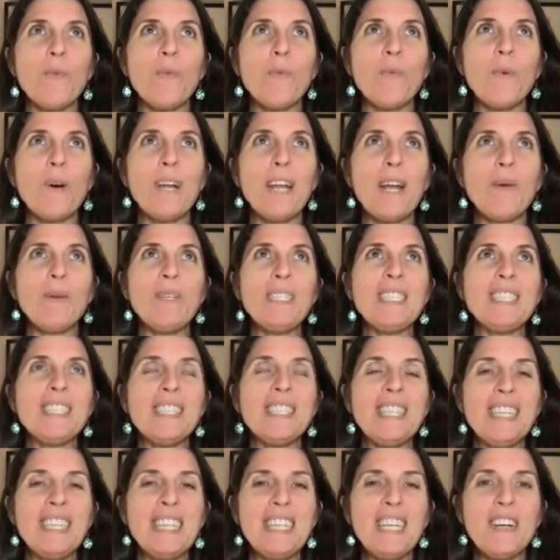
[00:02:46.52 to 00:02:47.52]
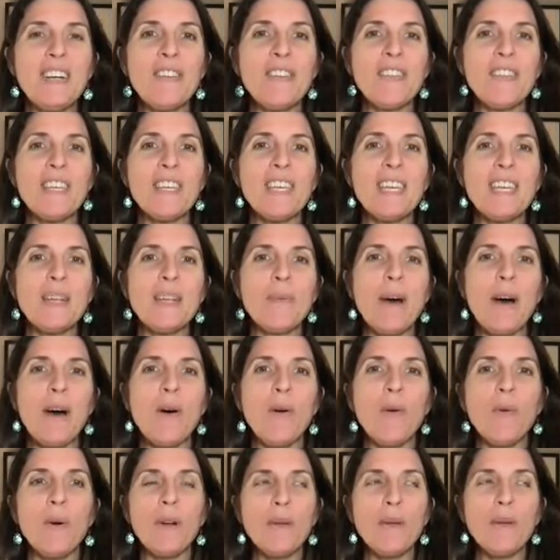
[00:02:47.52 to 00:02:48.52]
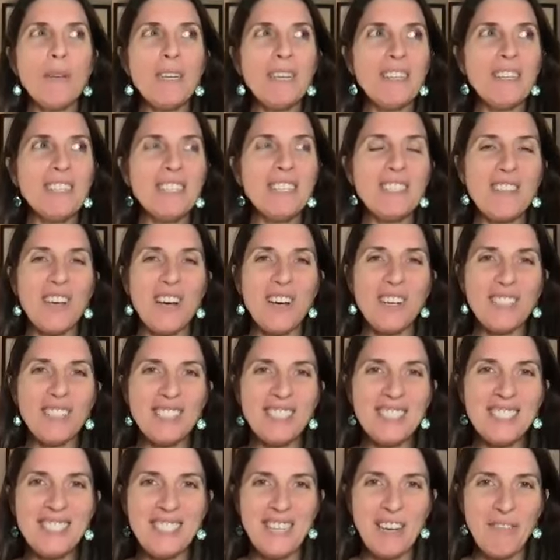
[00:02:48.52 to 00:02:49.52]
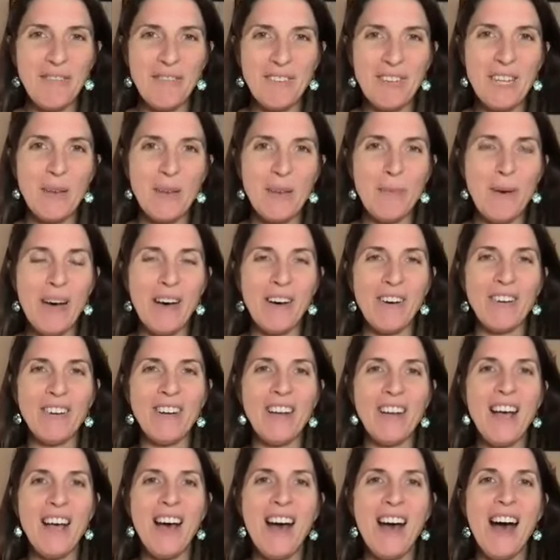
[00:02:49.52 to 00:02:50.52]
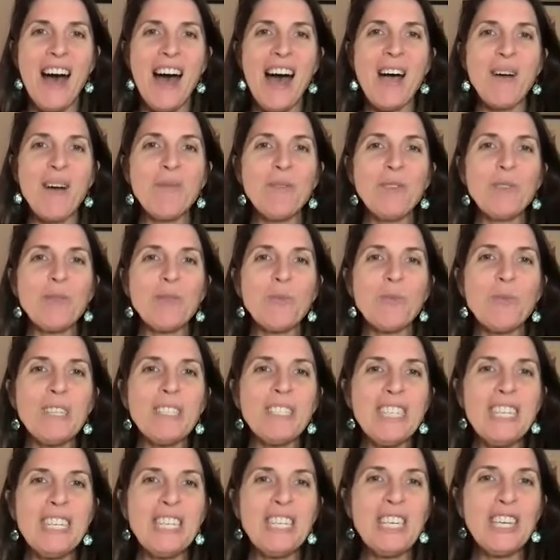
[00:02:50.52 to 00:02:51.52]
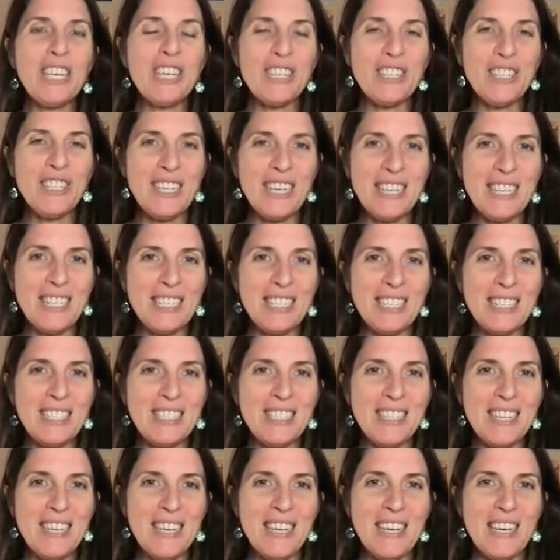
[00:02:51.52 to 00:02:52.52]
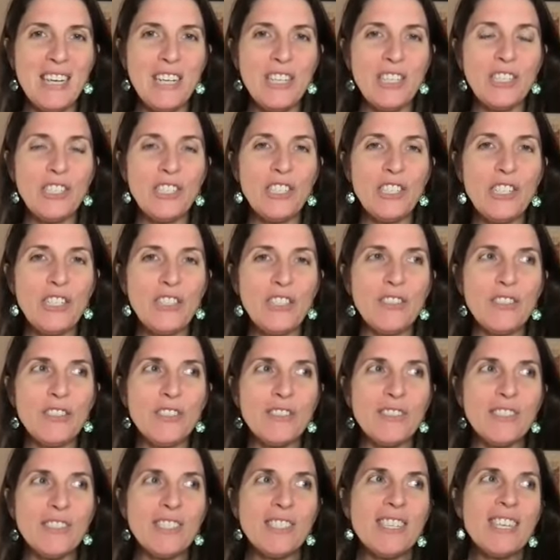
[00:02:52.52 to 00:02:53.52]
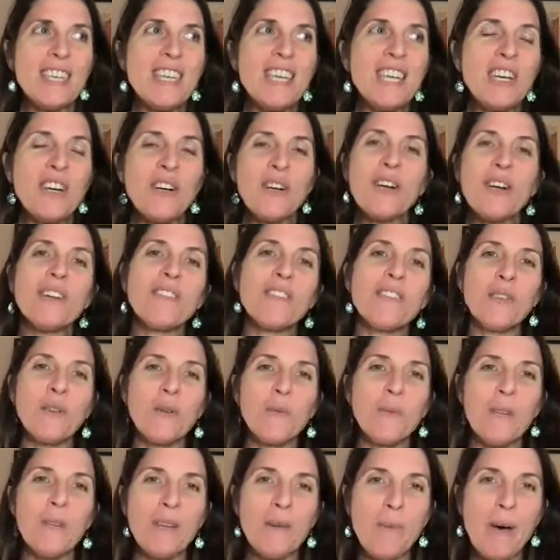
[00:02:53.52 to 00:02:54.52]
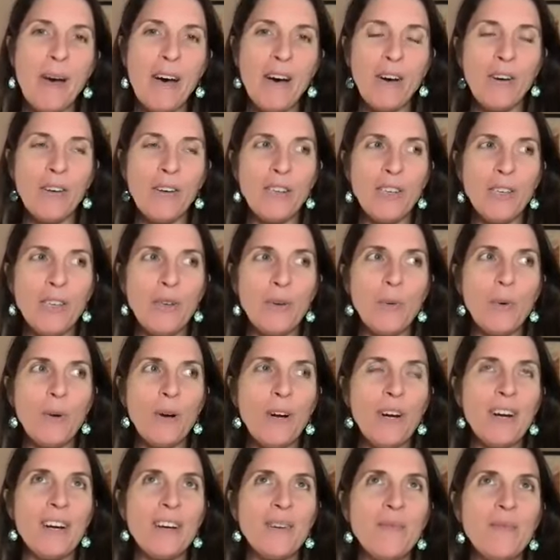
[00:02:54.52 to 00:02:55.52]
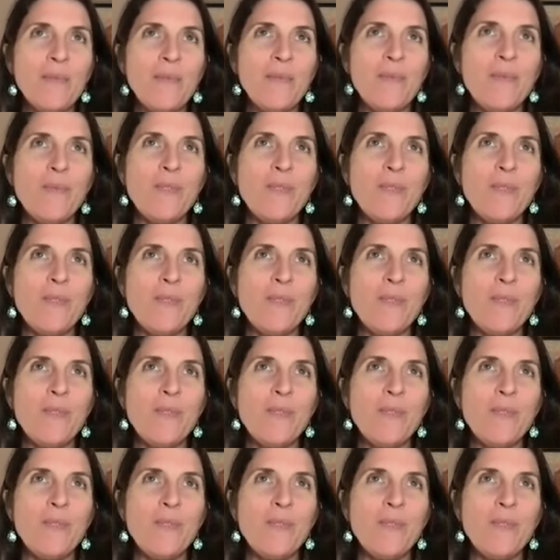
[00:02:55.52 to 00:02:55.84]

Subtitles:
when I was sitting here thinking about what am I going to talk to Stephanie about, I was really curious to hear a little bit about your